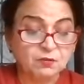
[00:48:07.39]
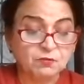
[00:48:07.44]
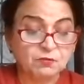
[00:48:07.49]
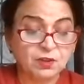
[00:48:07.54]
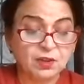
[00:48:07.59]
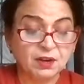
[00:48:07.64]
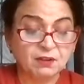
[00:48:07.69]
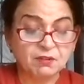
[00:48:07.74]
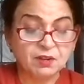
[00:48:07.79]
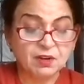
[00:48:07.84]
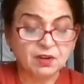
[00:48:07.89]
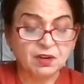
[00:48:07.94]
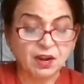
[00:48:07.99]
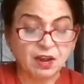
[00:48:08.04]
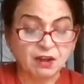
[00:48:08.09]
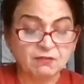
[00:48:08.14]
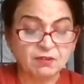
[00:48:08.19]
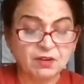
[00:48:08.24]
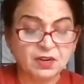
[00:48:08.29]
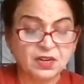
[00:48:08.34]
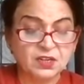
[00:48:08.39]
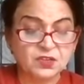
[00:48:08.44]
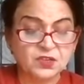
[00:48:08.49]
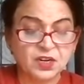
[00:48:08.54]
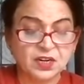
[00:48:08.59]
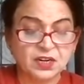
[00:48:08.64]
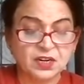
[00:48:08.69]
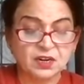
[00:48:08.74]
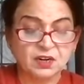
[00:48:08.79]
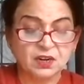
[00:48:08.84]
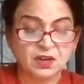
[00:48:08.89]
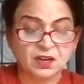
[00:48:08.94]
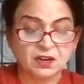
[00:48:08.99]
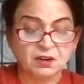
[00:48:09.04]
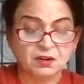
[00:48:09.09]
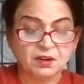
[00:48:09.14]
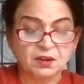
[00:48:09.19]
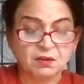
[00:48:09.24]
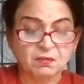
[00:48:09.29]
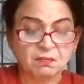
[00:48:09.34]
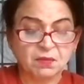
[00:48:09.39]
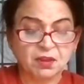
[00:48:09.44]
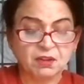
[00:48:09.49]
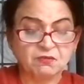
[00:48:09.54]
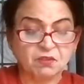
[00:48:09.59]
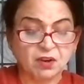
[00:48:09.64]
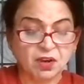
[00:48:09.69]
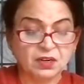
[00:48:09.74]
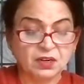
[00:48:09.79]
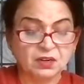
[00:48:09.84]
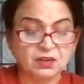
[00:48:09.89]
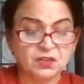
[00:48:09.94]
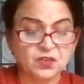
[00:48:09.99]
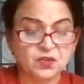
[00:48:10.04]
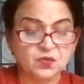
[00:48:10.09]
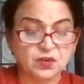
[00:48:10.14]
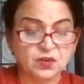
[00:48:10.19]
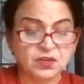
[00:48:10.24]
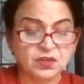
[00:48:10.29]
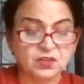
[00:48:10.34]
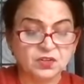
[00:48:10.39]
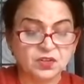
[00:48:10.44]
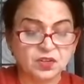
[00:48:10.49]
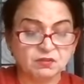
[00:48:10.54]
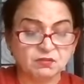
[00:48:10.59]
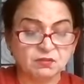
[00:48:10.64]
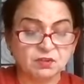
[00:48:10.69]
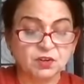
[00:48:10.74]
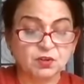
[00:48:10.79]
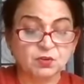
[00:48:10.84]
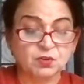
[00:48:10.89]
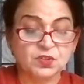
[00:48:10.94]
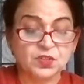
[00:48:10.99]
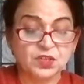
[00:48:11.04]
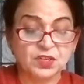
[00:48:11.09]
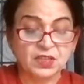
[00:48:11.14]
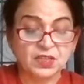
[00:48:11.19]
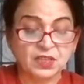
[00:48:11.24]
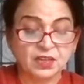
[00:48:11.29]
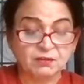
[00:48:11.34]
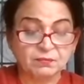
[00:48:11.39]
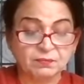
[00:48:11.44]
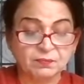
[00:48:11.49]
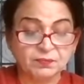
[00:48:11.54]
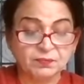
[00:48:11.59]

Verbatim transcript: Wherever Ravan has hidden her, my Vanars will discover your Sita.